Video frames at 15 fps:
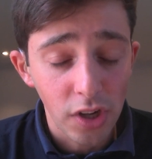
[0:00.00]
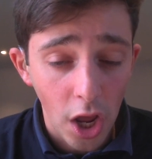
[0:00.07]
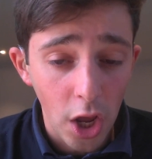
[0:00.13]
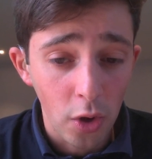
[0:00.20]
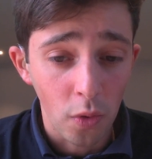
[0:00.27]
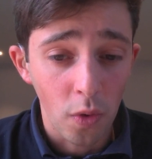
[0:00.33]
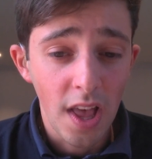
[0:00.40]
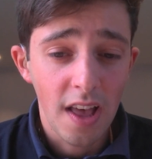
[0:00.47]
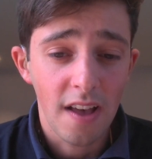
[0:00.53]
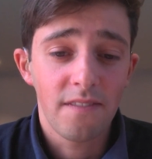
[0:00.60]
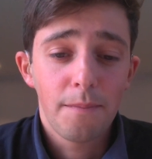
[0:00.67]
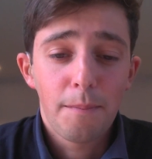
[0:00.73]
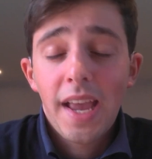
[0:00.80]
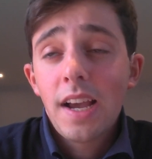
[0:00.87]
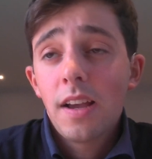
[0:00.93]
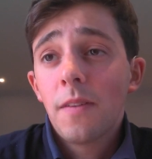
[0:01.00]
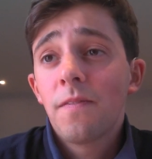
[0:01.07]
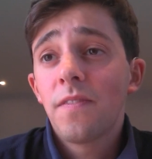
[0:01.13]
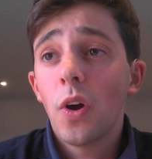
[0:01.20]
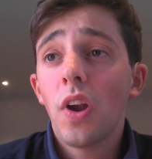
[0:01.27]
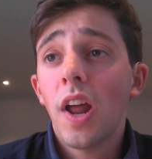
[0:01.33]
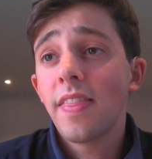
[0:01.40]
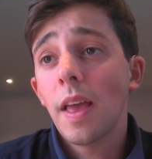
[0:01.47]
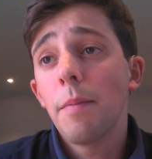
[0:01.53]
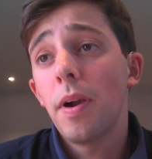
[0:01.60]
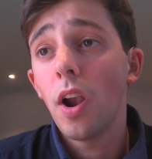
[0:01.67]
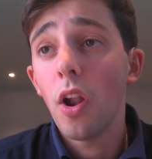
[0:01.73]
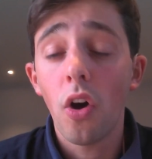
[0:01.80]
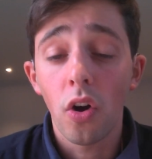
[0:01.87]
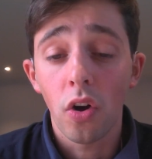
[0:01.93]
too, and making them feel like they
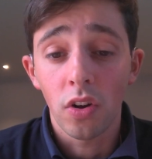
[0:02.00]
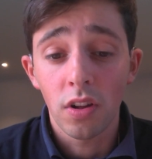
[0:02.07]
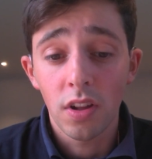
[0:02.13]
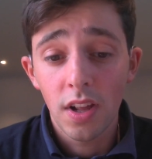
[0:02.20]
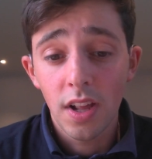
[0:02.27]
belong